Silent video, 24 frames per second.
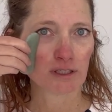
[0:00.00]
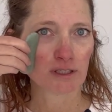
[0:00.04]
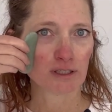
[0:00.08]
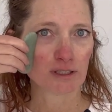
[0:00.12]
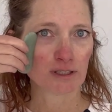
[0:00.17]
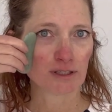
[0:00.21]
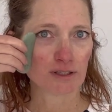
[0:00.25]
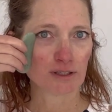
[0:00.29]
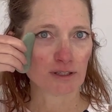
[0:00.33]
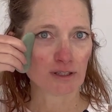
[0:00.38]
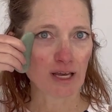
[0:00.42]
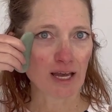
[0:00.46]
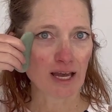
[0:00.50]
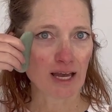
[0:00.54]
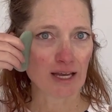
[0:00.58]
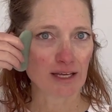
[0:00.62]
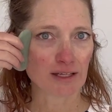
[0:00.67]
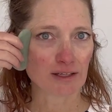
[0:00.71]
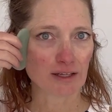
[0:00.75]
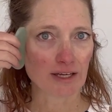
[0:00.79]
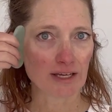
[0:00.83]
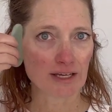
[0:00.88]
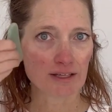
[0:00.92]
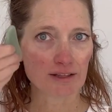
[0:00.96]
And I
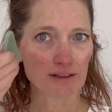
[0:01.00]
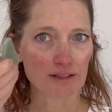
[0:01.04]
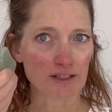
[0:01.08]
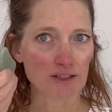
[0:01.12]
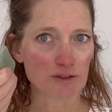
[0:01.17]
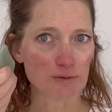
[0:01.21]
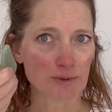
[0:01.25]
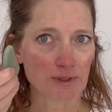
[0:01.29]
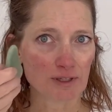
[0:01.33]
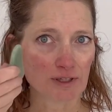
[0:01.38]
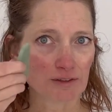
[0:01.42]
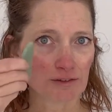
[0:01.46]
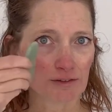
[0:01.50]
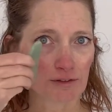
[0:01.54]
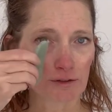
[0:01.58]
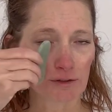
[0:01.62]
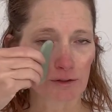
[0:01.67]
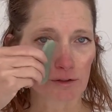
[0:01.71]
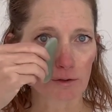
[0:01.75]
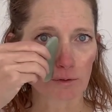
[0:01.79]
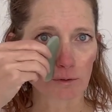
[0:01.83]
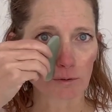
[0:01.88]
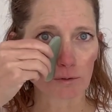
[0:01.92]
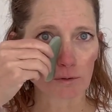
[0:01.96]
like these because they're
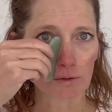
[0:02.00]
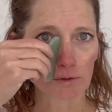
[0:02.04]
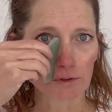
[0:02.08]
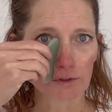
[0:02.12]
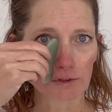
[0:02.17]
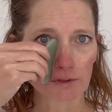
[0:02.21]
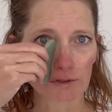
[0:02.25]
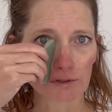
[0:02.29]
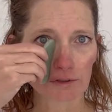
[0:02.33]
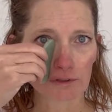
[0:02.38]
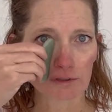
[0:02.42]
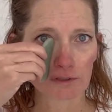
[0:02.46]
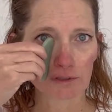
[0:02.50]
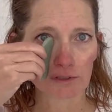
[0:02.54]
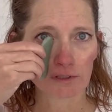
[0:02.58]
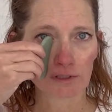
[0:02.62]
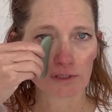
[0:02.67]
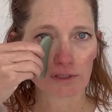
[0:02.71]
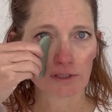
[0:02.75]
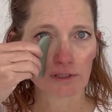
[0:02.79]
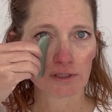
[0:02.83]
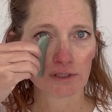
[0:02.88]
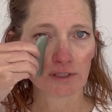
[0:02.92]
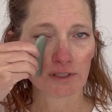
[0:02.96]
cold.
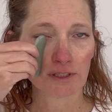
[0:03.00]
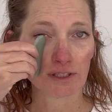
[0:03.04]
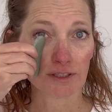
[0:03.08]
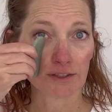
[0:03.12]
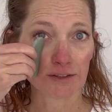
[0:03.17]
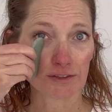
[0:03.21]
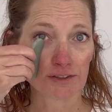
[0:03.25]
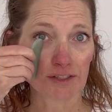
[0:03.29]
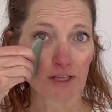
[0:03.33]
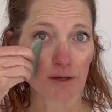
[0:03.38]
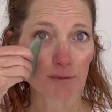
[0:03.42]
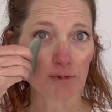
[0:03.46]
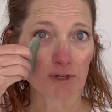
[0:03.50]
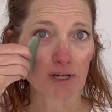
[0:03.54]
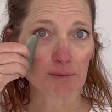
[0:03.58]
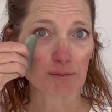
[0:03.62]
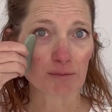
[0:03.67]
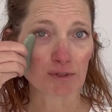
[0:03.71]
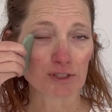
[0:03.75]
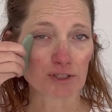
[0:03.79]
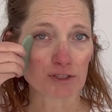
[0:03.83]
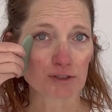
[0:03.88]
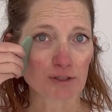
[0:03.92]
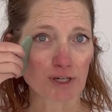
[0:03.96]
In the summer, I'm
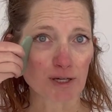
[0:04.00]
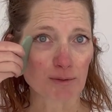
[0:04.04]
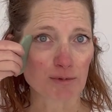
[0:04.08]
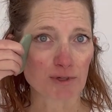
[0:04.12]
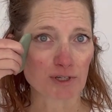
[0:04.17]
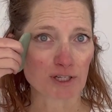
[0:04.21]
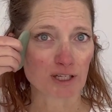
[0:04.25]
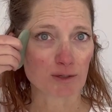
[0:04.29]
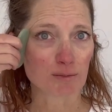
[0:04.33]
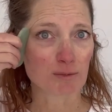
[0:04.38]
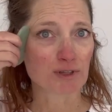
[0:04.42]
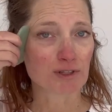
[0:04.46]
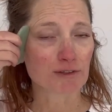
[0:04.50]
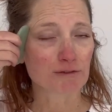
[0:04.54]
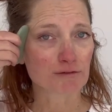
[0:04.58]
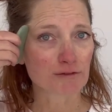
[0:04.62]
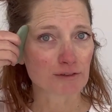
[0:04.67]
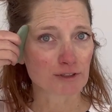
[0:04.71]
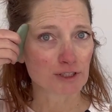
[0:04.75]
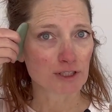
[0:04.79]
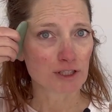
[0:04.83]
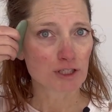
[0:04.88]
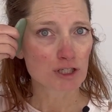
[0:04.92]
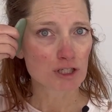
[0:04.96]
going to try putting them in the
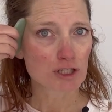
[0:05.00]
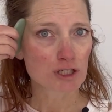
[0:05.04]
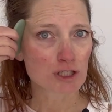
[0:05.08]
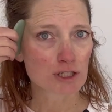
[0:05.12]
fridge.